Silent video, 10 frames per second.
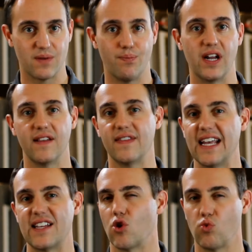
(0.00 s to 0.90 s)
but
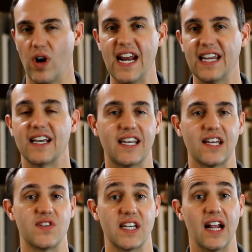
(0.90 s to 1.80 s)
it's a rating it
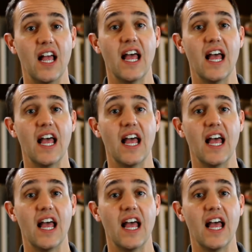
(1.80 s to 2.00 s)
gives it.